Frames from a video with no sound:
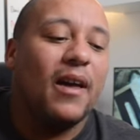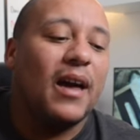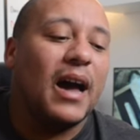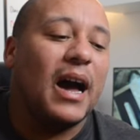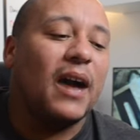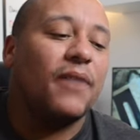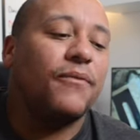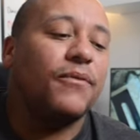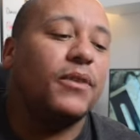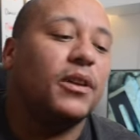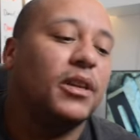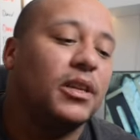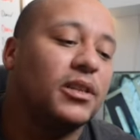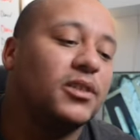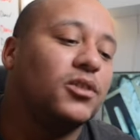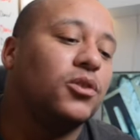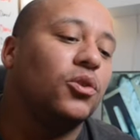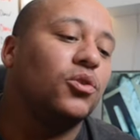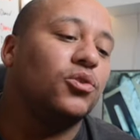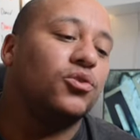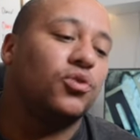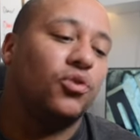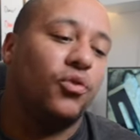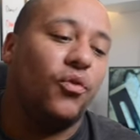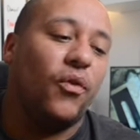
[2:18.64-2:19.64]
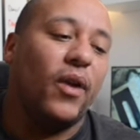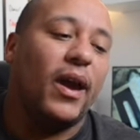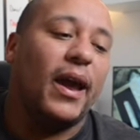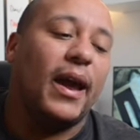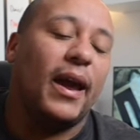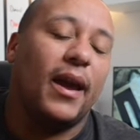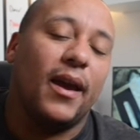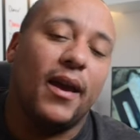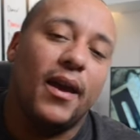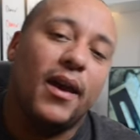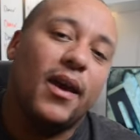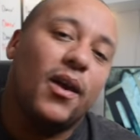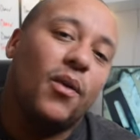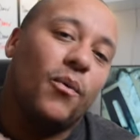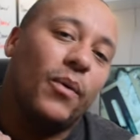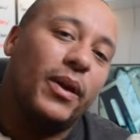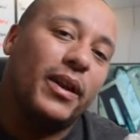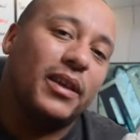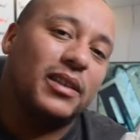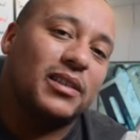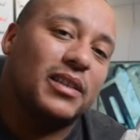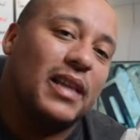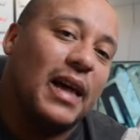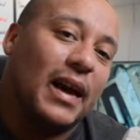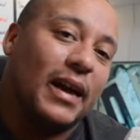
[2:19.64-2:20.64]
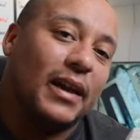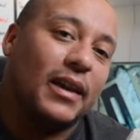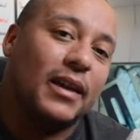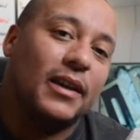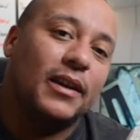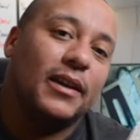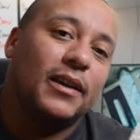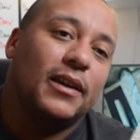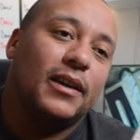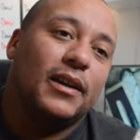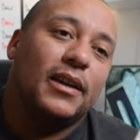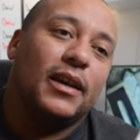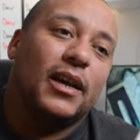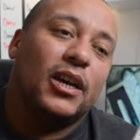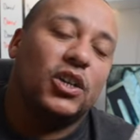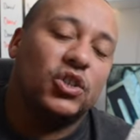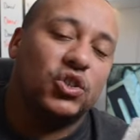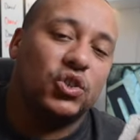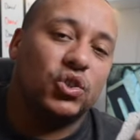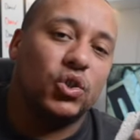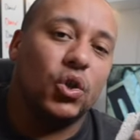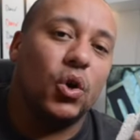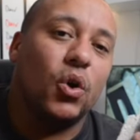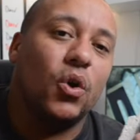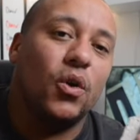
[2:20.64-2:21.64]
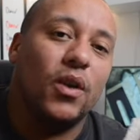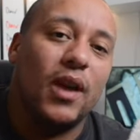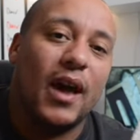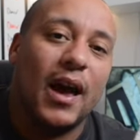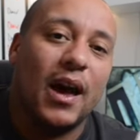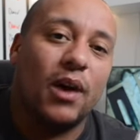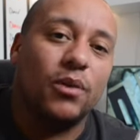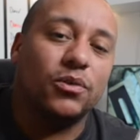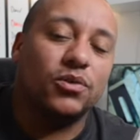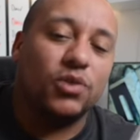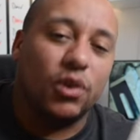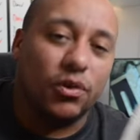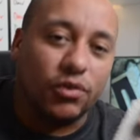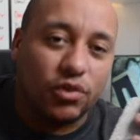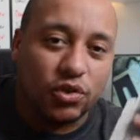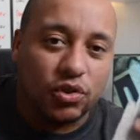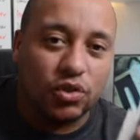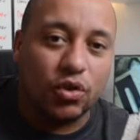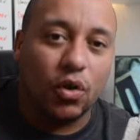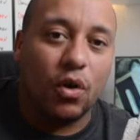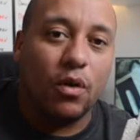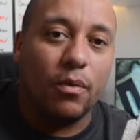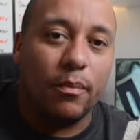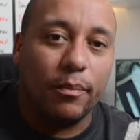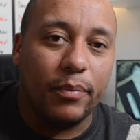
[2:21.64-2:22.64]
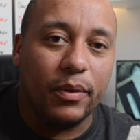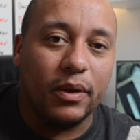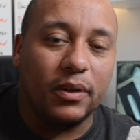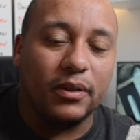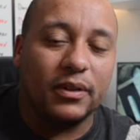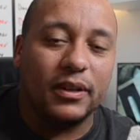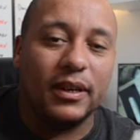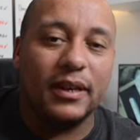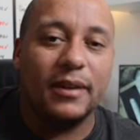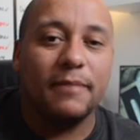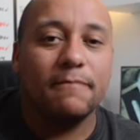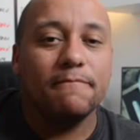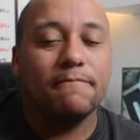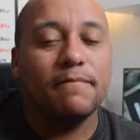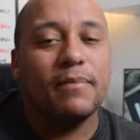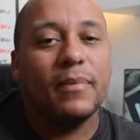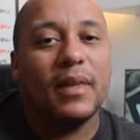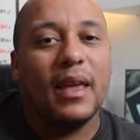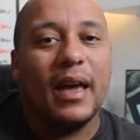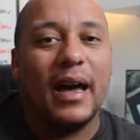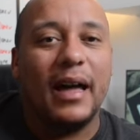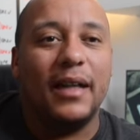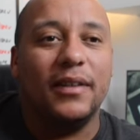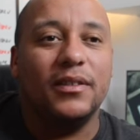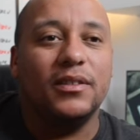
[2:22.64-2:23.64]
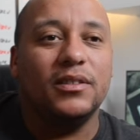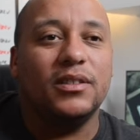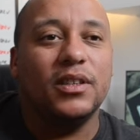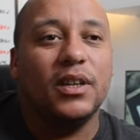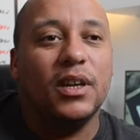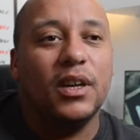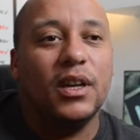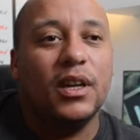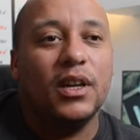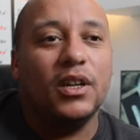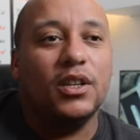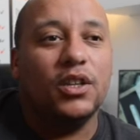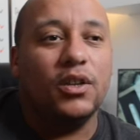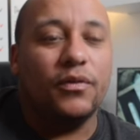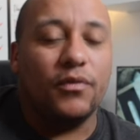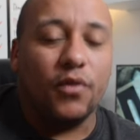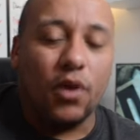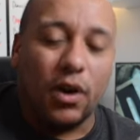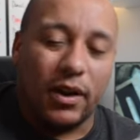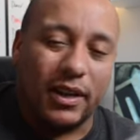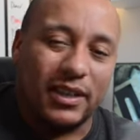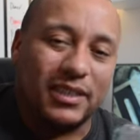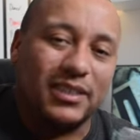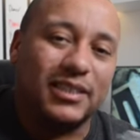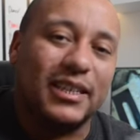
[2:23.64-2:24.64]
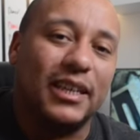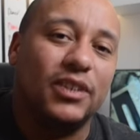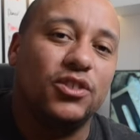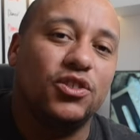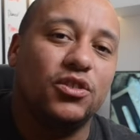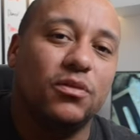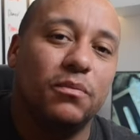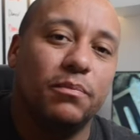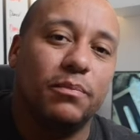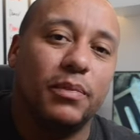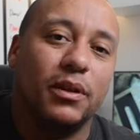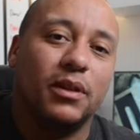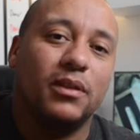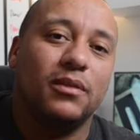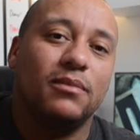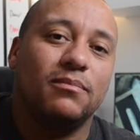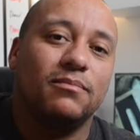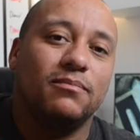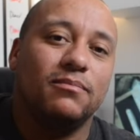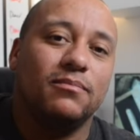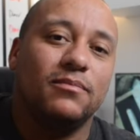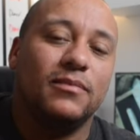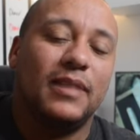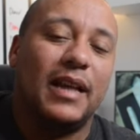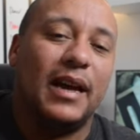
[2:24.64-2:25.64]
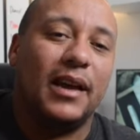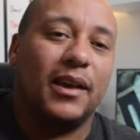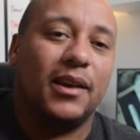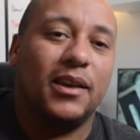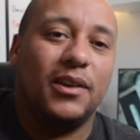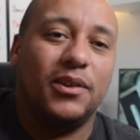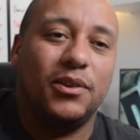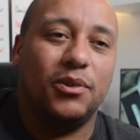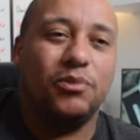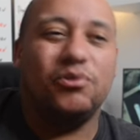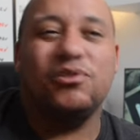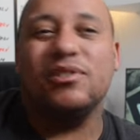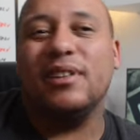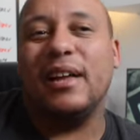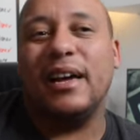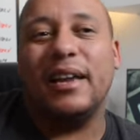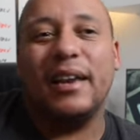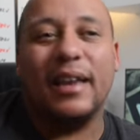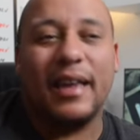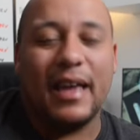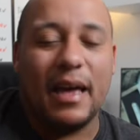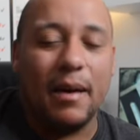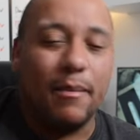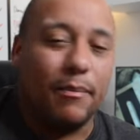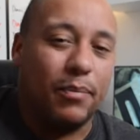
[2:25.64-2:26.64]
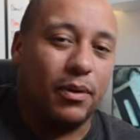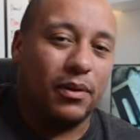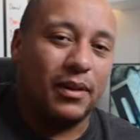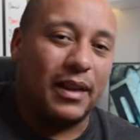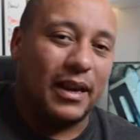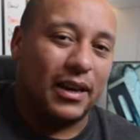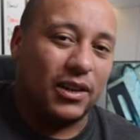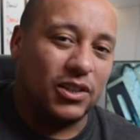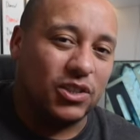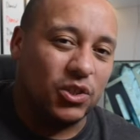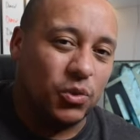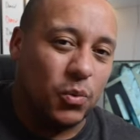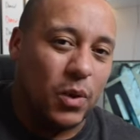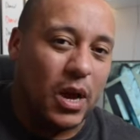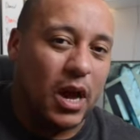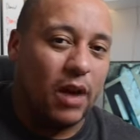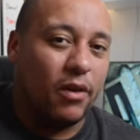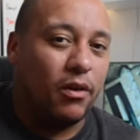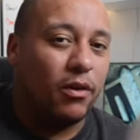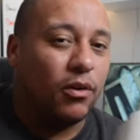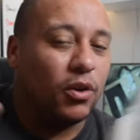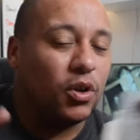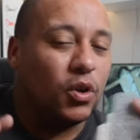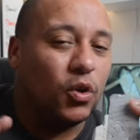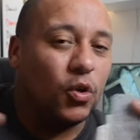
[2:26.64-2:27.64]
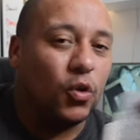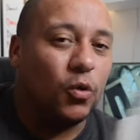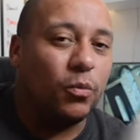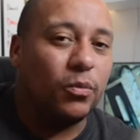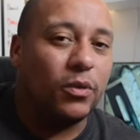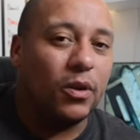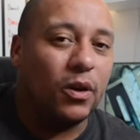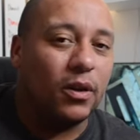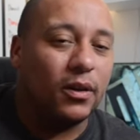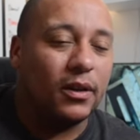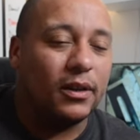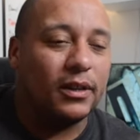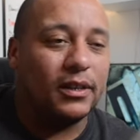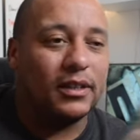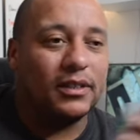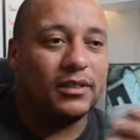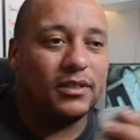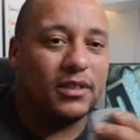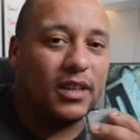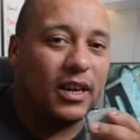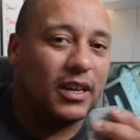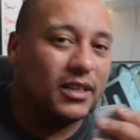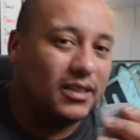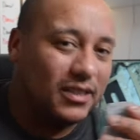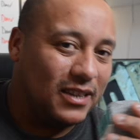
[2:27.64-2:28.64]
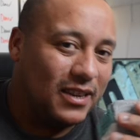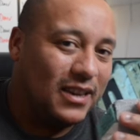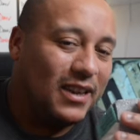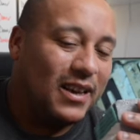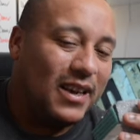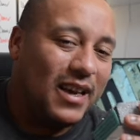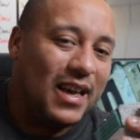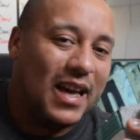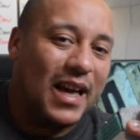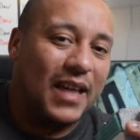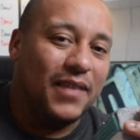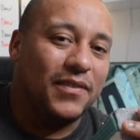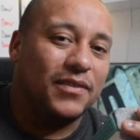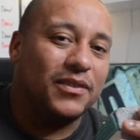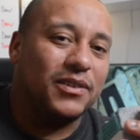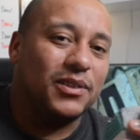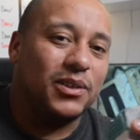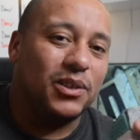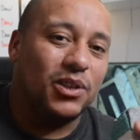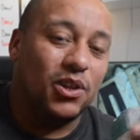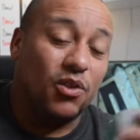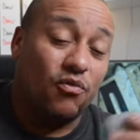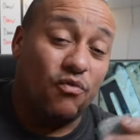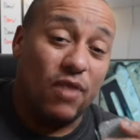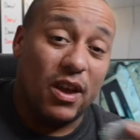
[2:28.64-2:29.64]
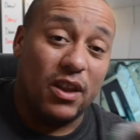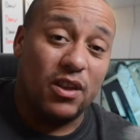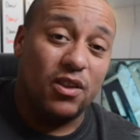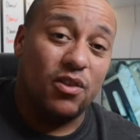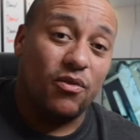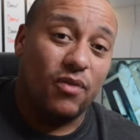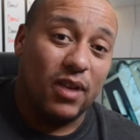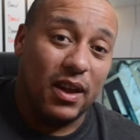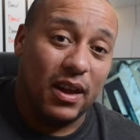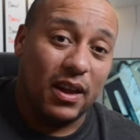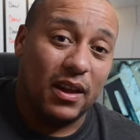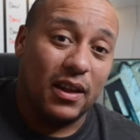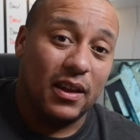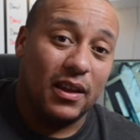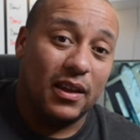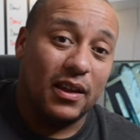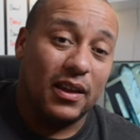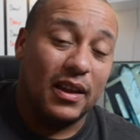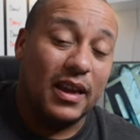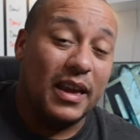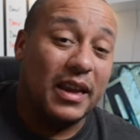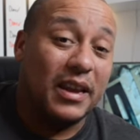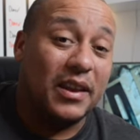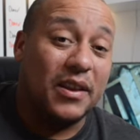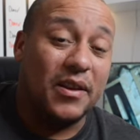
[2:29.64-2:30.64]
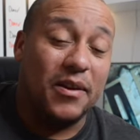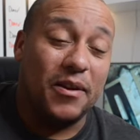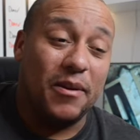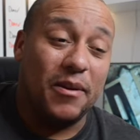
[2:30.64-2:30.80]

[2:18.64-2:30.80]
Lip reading: I think this looks great when it's like a stone house or a stone building, and you've got an extension built. Like usually, like to get them built like a square or a cube, though these days, and you render it in